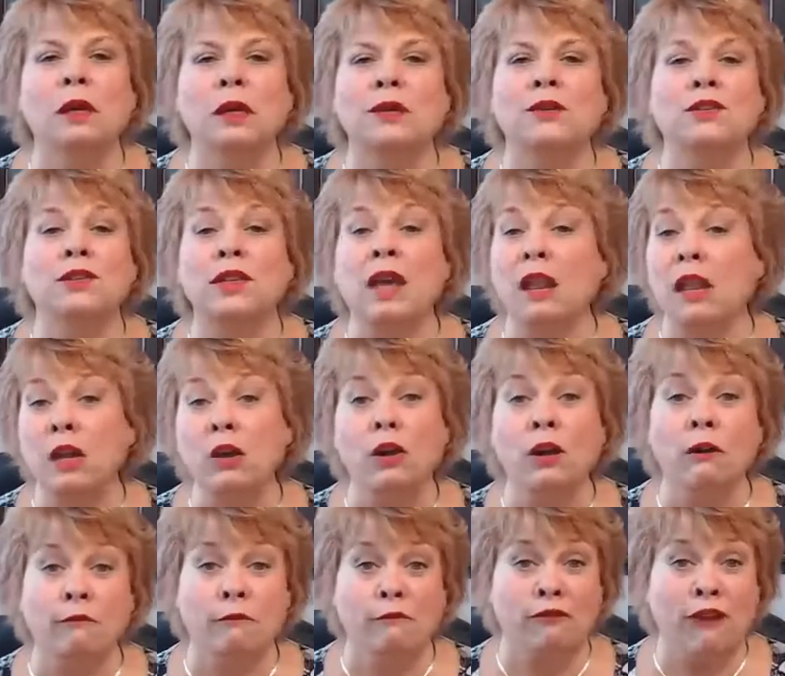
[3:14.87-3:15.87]

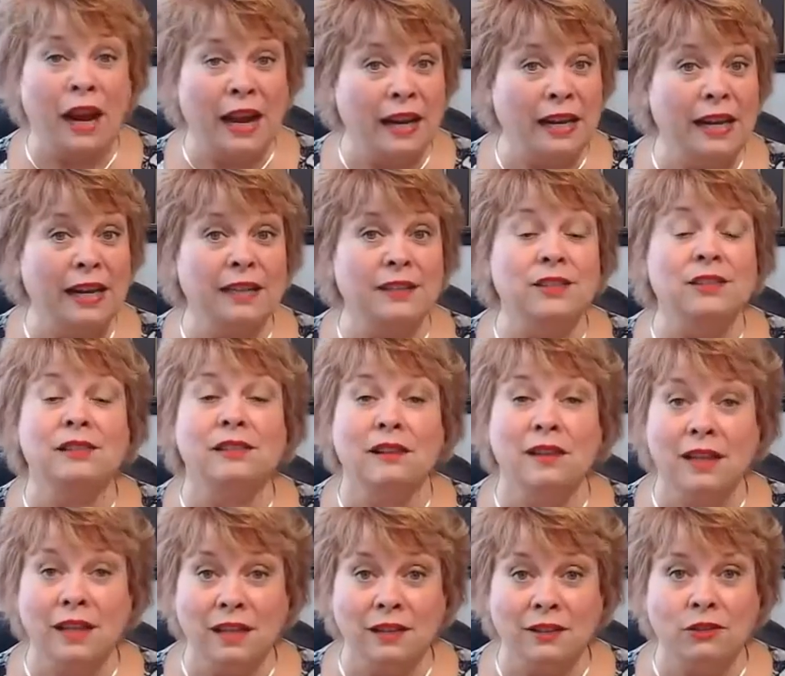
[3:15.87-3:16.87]
seller finance
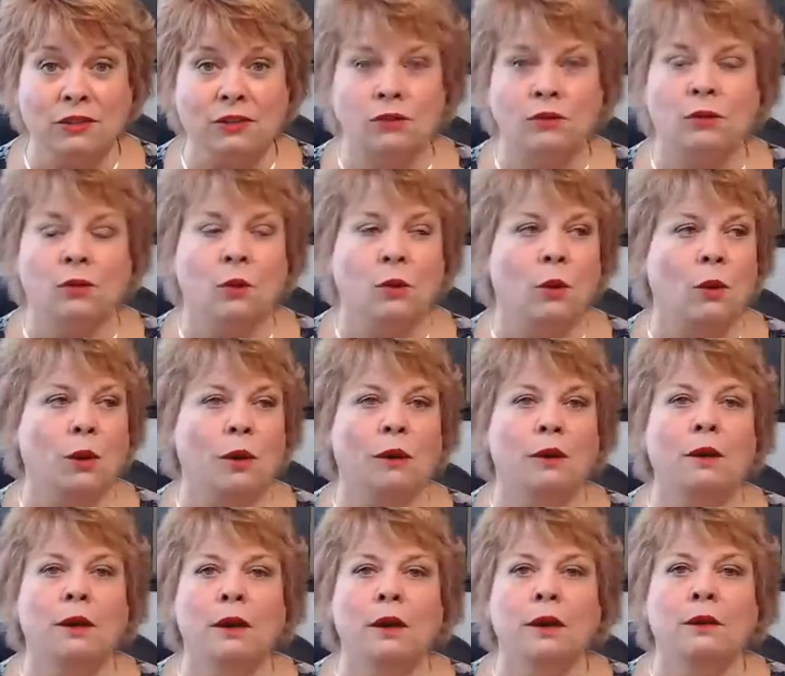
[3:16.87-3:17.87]
list
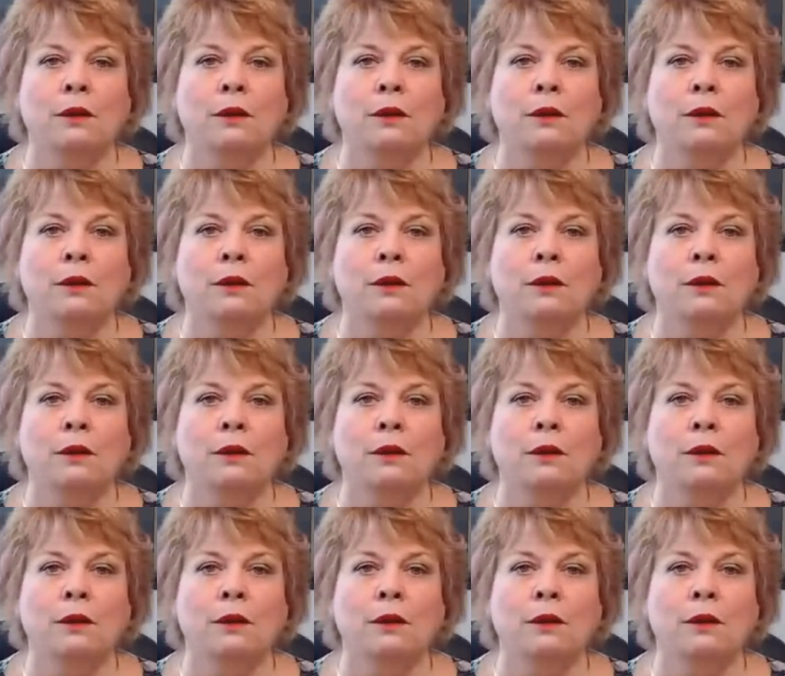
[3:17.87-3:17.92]
or